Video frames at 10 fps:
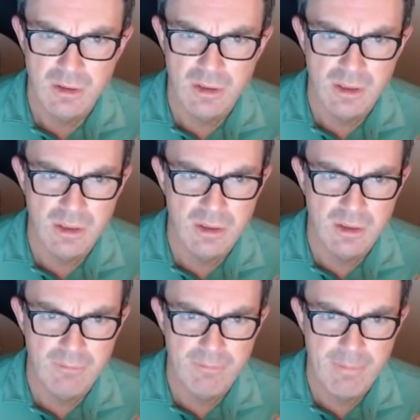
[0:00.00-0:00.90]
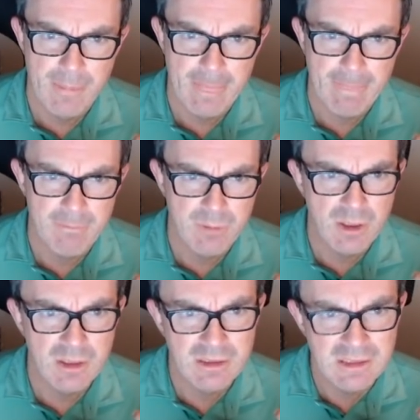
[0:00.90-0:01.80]
Uh,
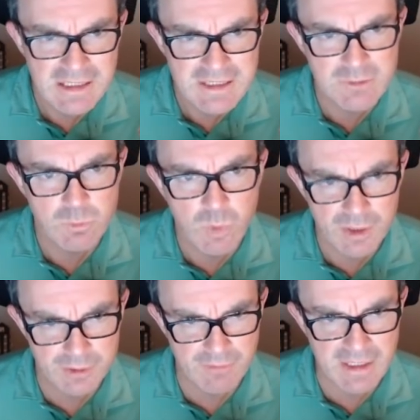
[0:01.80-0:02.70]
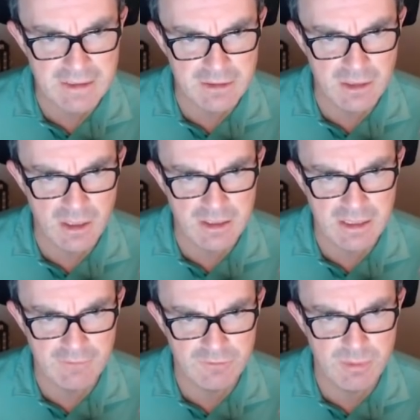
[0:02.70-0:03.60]
but at least one of eight and
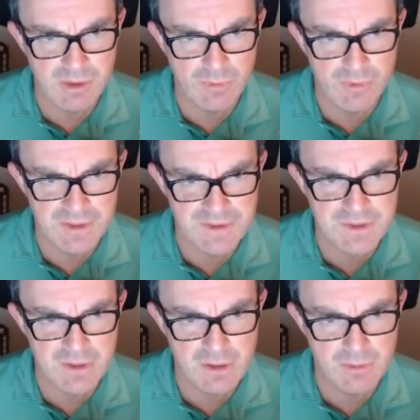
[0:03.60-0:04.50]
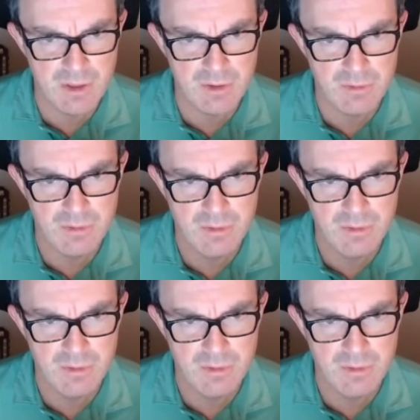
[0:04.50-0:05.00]
nine have to be on this thermo.